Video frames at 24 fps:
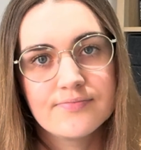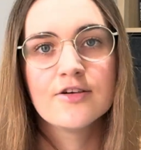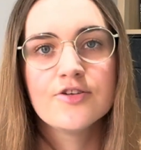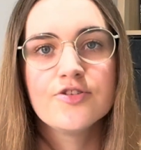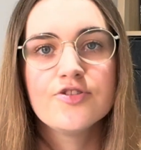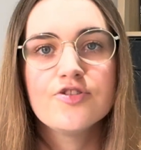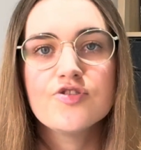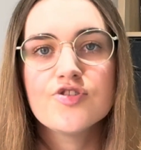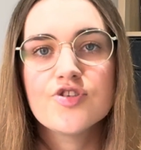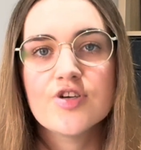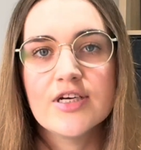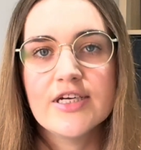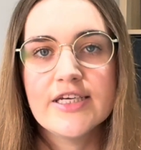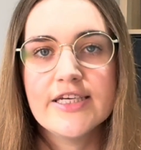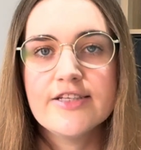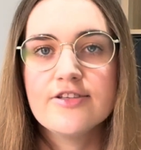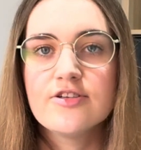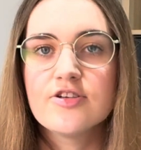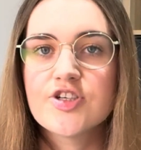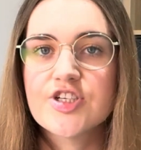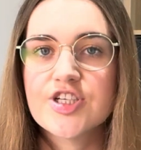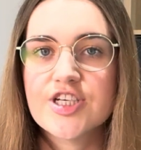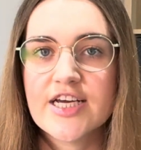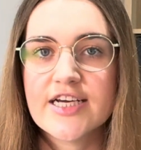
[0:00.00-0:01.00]
Usually,
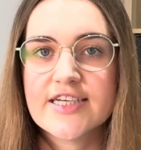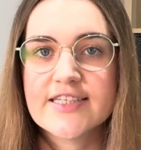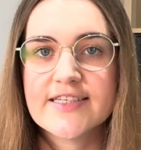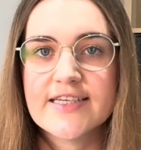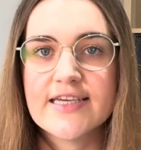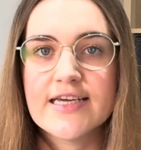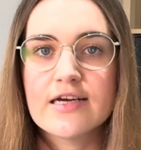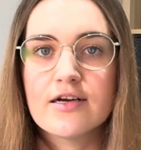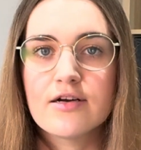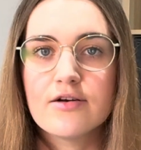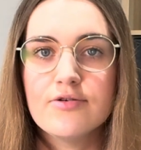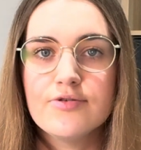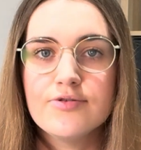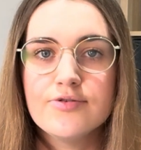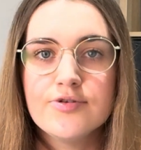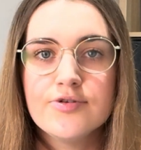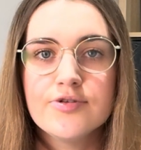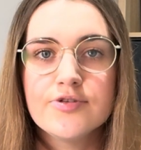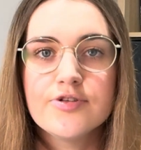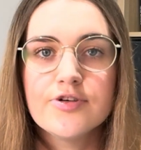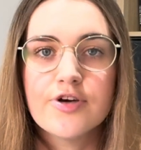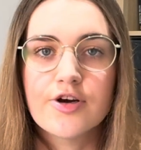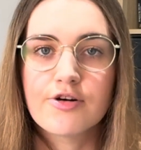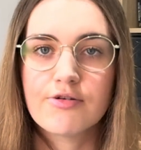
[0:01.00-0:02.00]
the checks
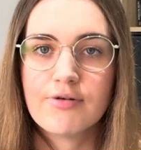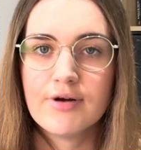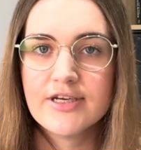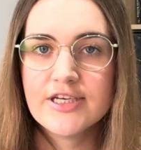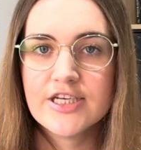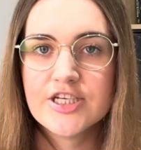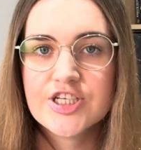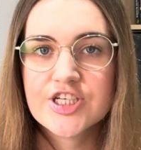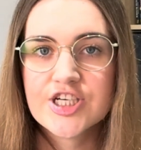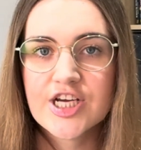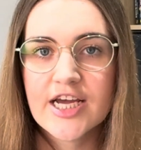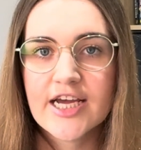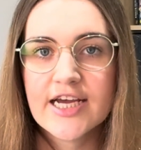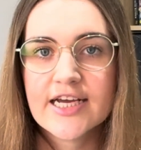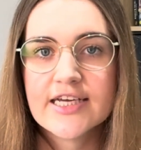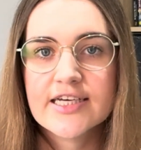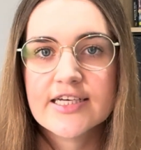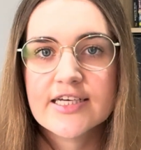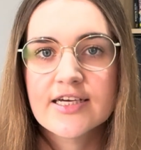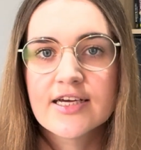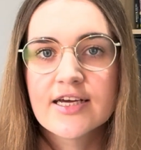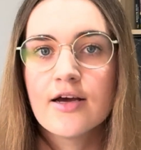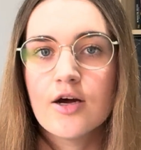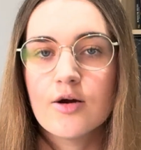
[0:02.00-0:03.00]
include a credit check,
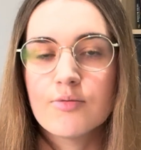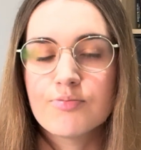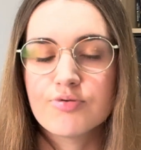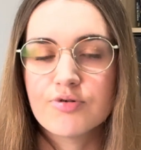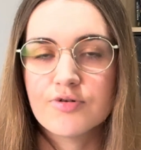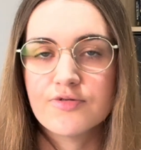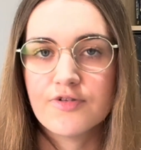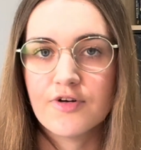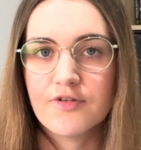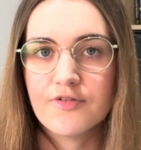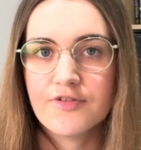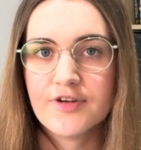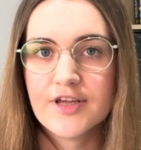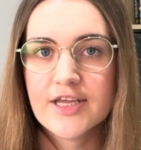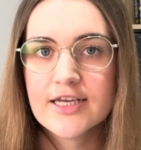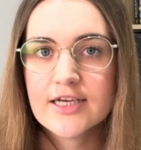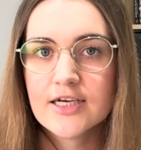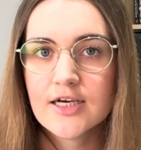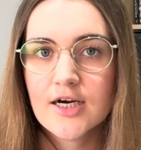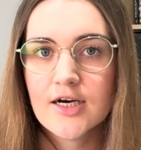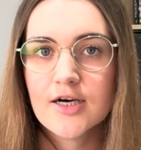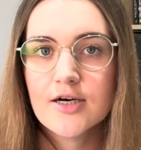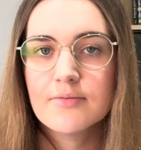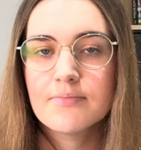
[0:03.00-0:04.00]
a proof of
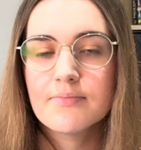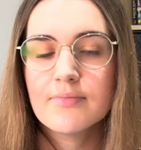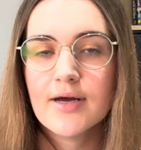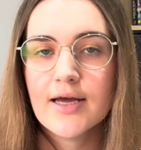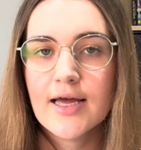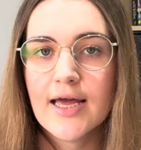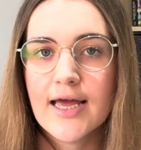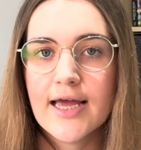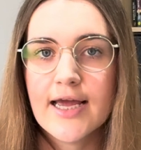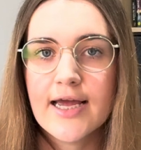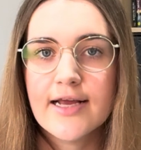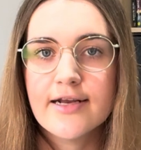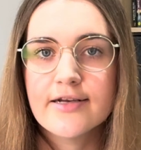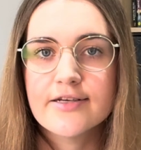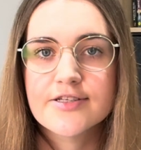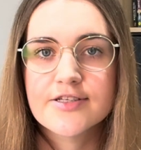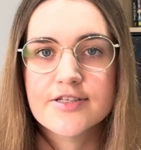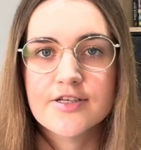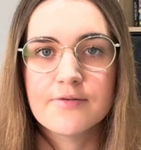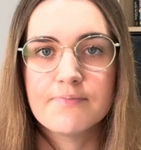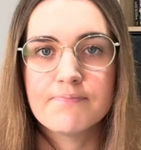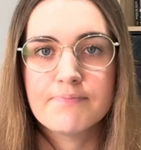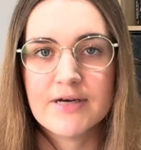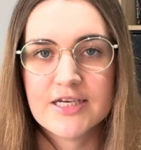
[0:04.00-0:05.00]
income, and
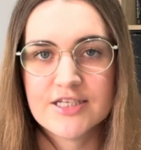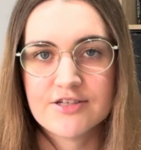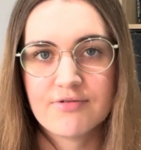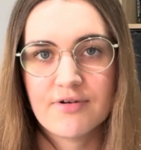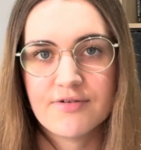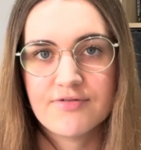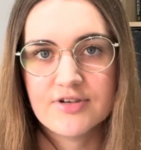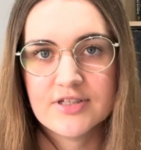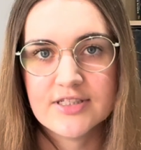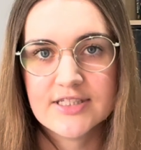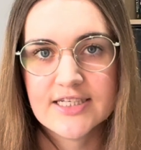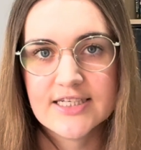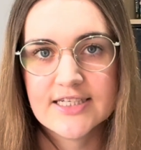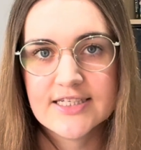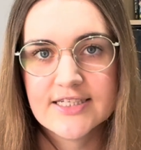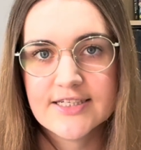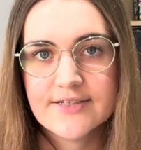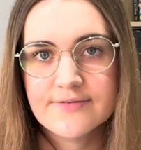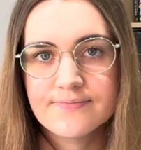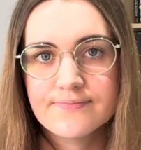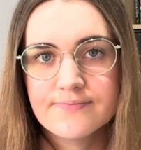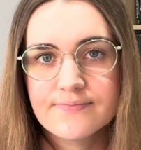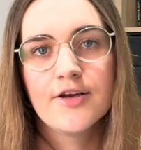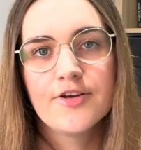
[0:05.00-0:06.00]
some past references.